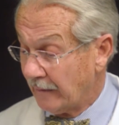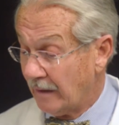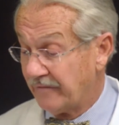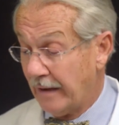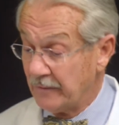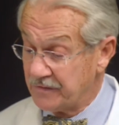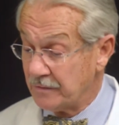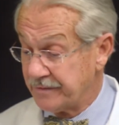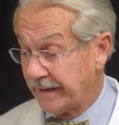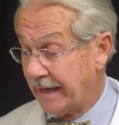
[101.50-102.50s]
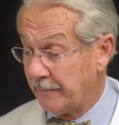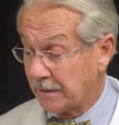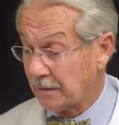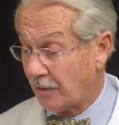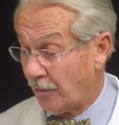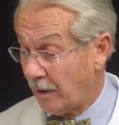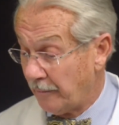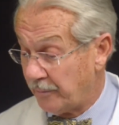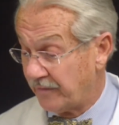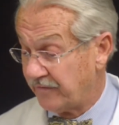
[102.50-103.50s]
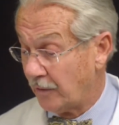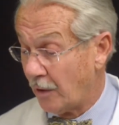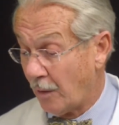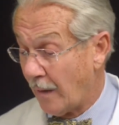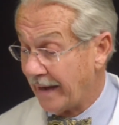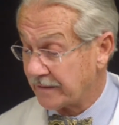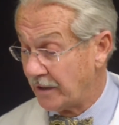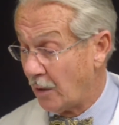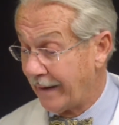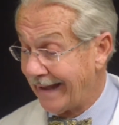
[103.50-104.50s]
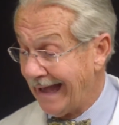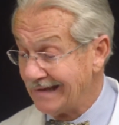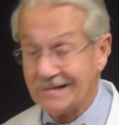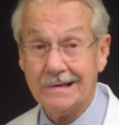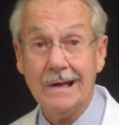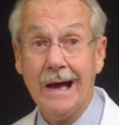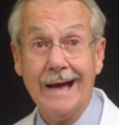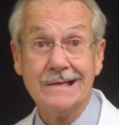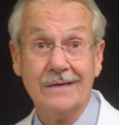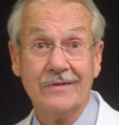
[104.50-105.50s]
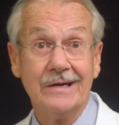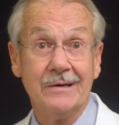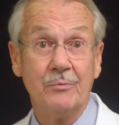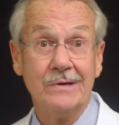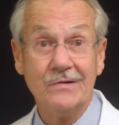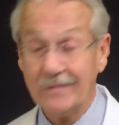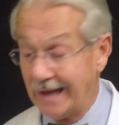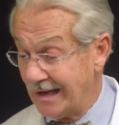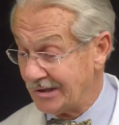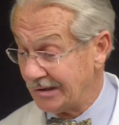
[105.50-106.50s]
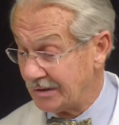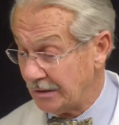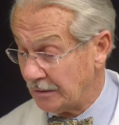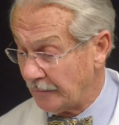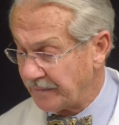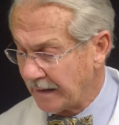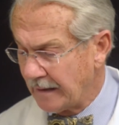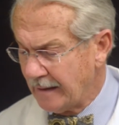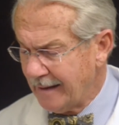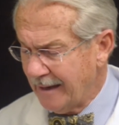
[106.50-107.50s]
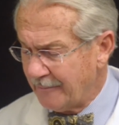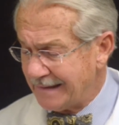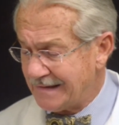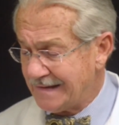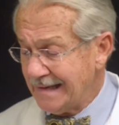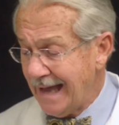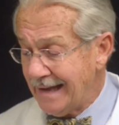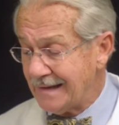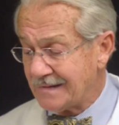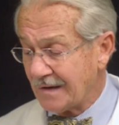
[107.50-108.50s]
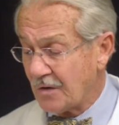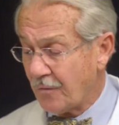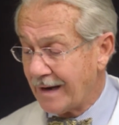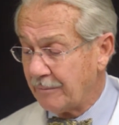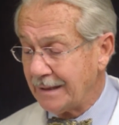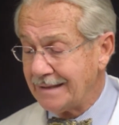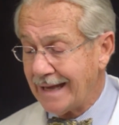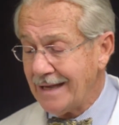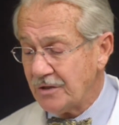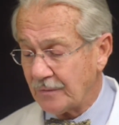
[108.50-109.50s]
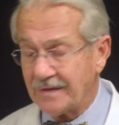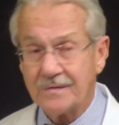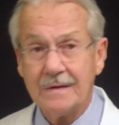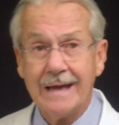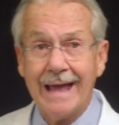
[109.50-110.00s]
And if I was using a chemical called perfluorooctanoic acid, I'd give it an abbreviation too. But C8 is incredibly dangerous.